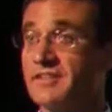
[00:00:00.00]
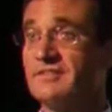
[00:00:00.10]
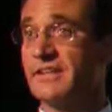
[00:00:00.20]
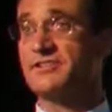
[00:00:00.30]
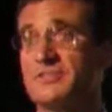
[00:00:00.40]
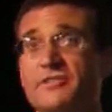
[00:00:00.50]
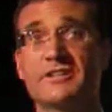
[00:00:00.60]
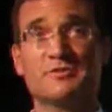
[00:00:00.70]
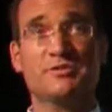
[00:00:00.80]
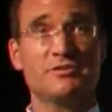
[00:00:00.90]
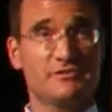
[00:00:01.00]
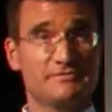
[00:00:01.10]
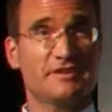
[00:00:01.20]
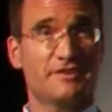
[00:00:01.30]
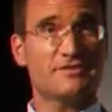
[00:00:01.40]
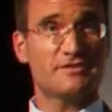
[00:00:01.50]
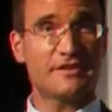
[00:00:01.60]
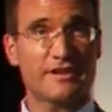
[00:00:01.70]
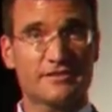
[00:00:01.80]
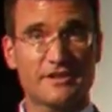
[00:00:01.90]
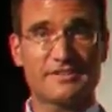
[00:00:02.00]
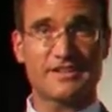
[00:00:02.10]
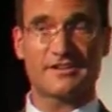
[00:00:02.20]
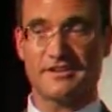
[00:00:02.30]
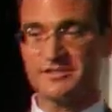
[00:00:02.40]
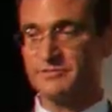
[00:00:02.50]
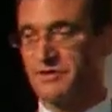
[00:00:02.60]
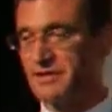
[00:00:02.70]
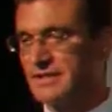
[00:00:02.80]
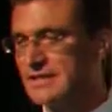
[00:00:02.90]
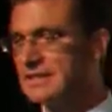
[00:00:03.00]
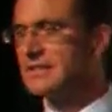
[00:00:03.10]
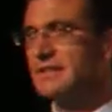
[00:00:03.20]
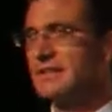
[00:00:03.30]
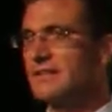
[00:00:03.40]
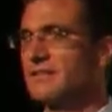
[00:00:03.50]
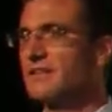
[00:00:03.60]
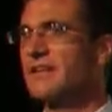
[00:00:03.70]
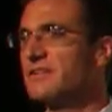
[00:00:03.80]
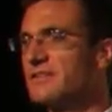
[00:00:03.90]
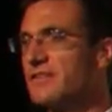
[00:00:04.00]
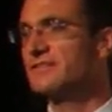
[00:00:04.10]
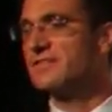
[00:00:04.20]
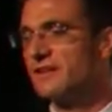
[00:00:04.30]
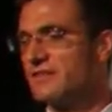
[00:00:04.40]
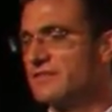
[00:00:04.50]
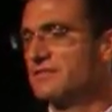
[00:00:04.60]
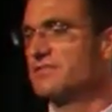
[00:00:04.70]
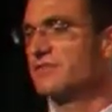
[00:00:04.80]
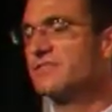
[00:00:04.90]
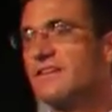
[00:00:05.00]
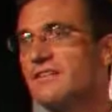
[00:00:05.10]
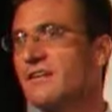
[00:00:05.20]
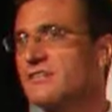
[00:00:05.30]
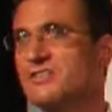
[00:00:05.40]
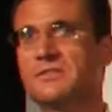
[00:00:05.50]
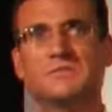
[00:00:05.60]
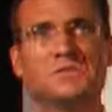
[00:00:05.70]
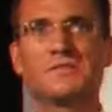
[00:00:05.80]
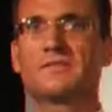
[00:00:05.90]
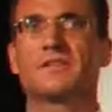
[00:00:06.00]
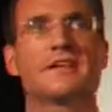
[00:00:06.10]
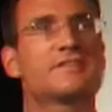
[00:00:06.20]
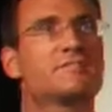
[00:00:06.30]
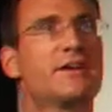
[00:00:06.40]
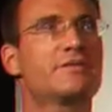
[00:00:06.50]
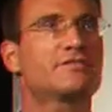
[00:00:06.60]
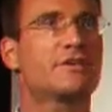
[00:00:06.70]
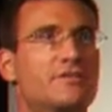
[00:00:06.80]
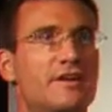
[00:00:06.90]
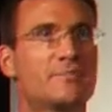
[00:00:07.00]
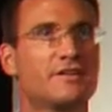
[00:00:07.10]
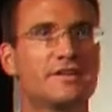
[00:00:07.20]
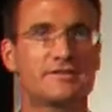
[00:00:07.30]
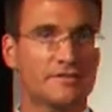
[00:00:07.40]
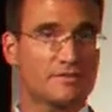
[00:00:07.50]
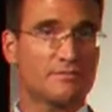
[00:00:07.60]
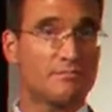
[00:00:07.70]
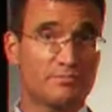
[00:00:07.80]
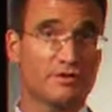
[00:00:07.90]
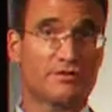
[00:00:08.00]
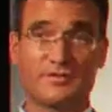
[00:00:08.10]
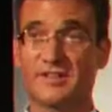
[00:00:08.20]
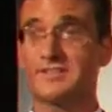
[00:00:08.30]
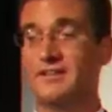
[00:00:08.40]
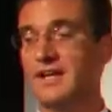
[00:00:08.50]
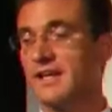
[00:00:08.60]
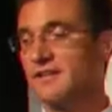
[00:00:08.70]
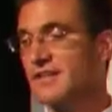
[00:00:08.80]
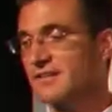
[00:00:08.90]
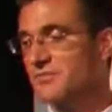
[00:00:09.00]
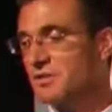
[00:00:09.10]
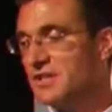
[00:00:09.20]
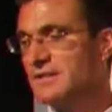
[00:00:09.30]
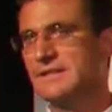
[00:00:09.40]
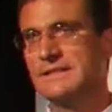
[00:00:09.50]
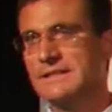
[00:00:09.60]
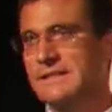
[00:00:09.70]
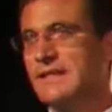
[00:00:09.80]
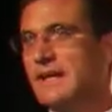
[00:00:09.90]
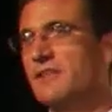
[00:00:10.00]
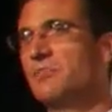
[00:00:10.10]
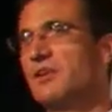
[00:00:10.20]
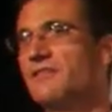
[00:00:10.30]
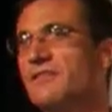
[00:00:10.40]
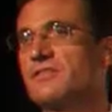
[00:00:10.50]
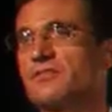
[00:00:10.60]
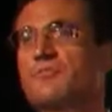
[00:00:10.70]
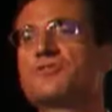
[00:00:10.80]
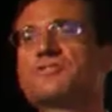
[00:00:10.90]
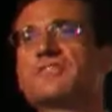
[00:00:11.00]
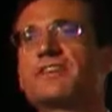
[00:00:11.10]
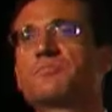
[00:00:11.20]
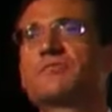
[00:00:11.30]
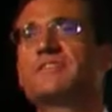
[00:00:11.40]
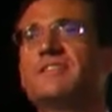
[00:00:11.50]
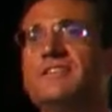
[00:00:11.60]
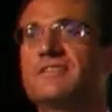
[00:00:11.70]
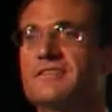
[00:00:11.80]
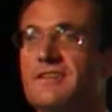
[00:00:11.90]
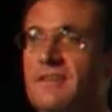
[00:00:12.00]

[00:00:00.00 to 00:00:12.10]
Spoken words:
this is actually a great computer in addition to the healthcare technology within it. It's the latest Intel Centrino technology, latest Microsoft operating system, both Vista and XP. And it benefits from Motion's expertise